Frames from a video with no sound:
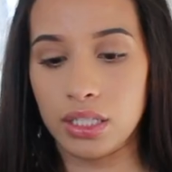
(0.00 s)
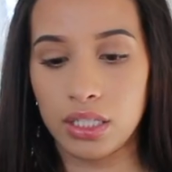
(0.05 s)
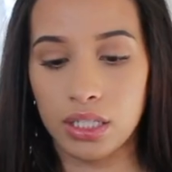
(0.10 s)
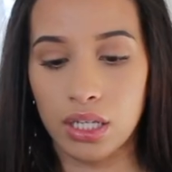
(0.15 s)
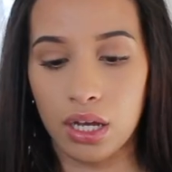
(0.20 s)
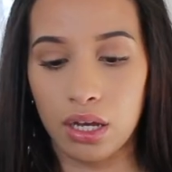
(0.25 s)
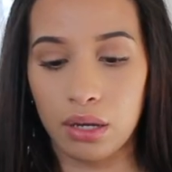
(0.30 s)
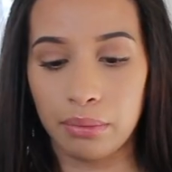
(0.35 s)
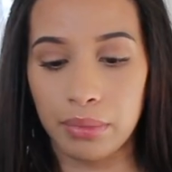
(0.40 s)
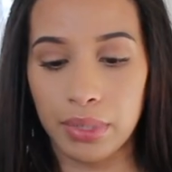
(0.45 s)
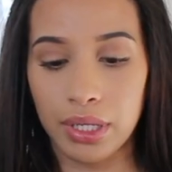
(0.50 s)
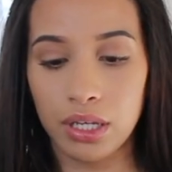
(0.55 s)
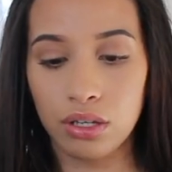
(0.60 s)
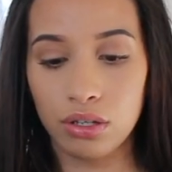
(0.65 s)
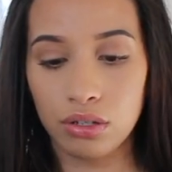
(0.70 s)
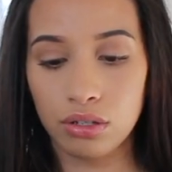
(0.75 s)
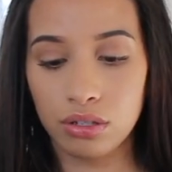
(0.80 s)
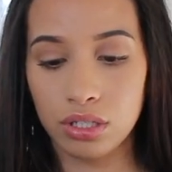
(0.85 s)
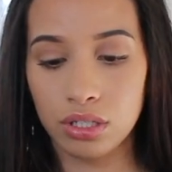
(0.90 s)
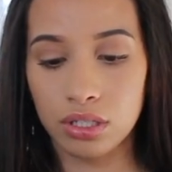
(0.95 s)
some
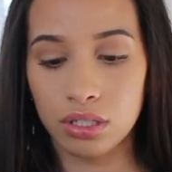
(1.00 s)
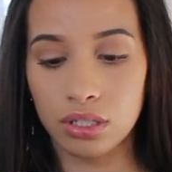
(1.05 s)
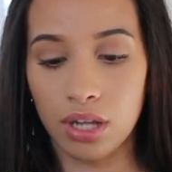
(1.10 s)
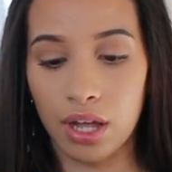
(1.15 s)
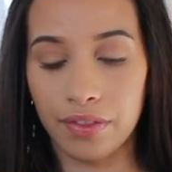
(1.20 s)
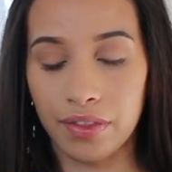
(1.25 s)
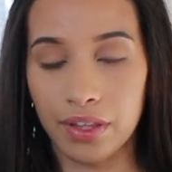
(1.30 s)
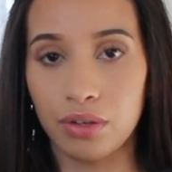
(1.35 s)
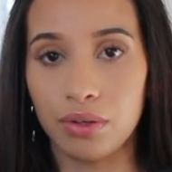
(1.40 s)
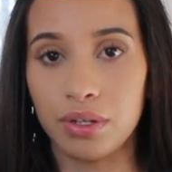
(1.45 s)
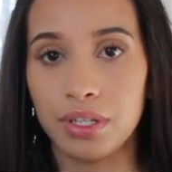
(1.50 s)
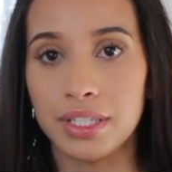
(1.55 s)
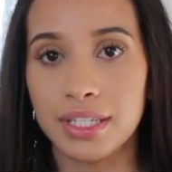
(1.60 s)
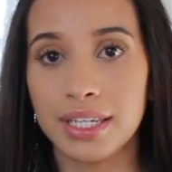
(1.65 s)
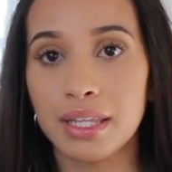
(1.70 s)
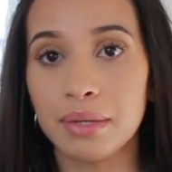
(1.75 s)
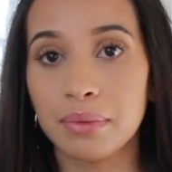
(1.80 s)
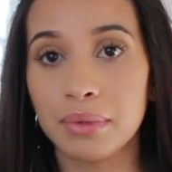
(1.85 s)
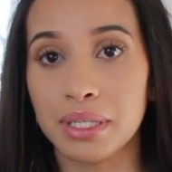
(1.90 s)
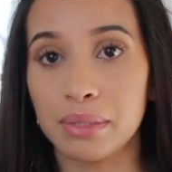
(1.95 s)
heels not that you can see
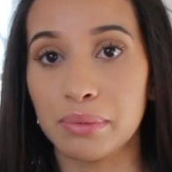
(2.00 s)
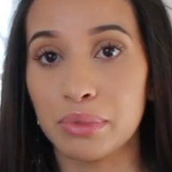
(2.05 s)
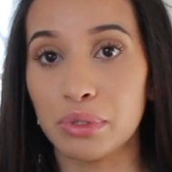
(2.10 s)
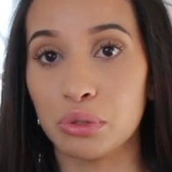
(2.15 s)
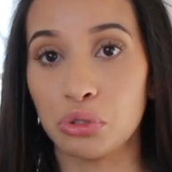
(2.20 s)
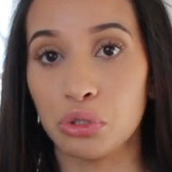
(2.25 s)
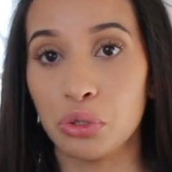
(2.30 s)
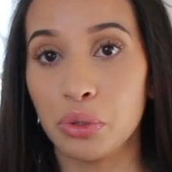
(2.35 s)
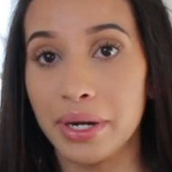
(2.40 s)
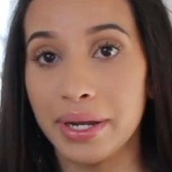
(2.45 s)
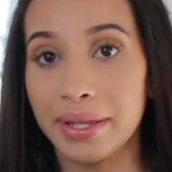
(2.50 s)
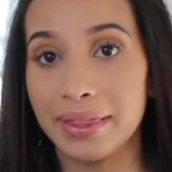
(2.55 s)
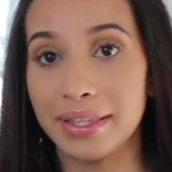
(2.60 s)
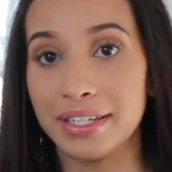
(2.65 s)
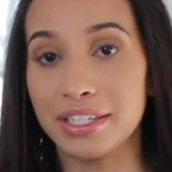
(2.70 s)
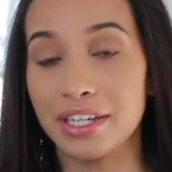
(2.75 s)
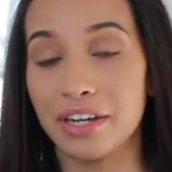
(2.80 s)
them because I'm so short and these